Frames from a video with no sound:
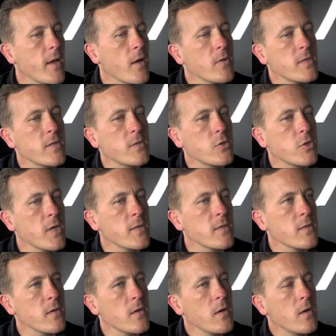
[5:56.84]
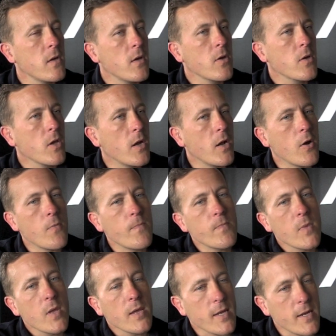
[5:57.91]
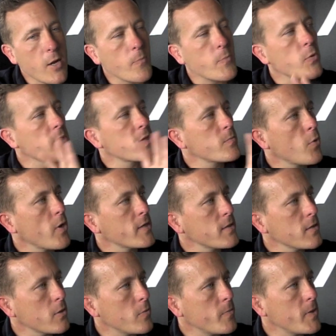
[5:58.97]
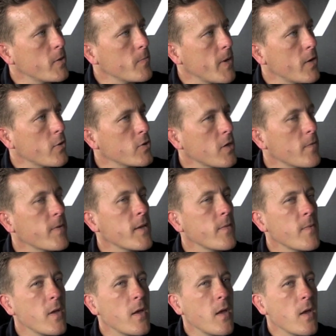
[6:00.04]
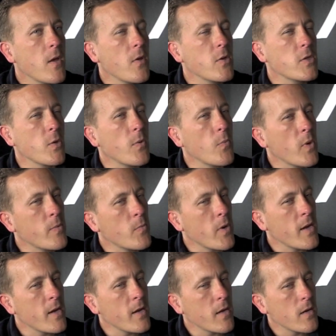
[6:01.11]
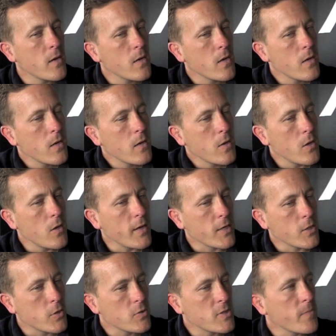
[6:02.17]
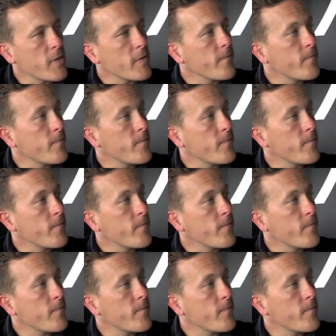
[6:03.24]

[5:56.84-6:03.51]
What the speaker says: else is just, you know, can help you express a little bit about yourself. So in one way, it can do something